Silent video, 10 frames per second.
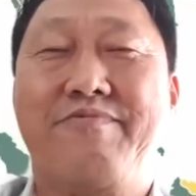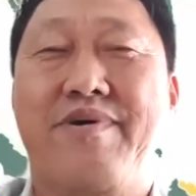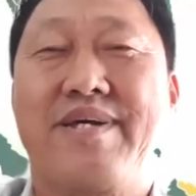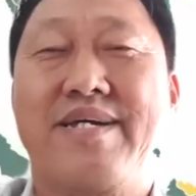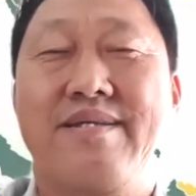
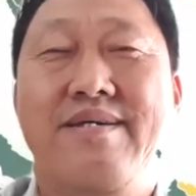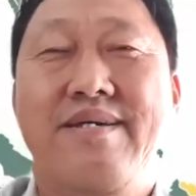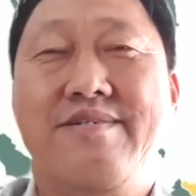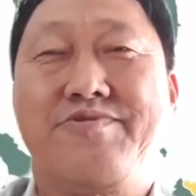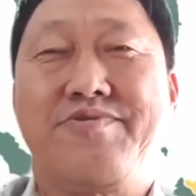worried
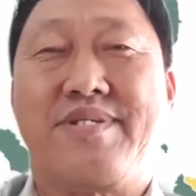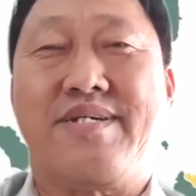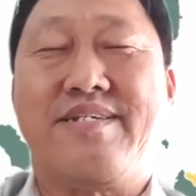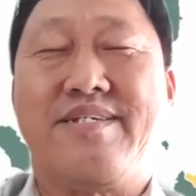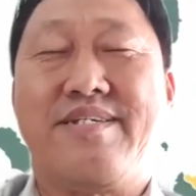should the
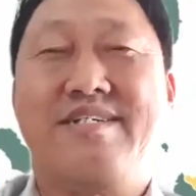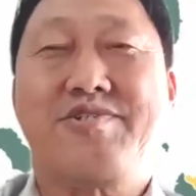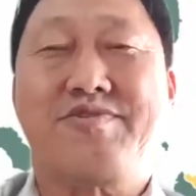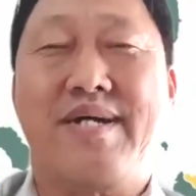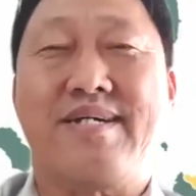disease
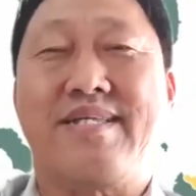strikes.